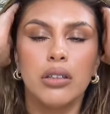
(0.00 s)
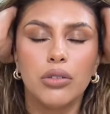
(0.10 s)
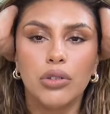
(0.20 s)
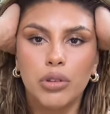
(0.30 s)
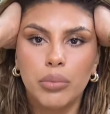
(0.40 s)

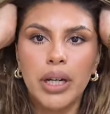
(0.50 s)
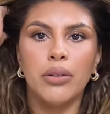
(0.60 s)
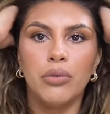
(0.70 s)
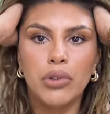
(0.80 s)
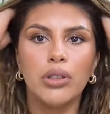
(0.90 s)
through my
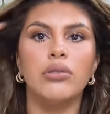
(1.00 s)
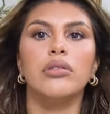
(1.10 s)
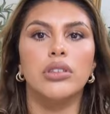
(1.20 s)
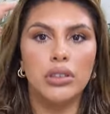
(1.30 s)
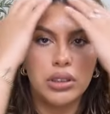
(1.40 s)

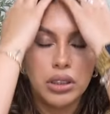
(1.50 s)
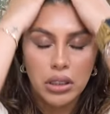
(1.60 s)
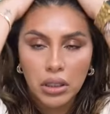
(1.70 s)
roots.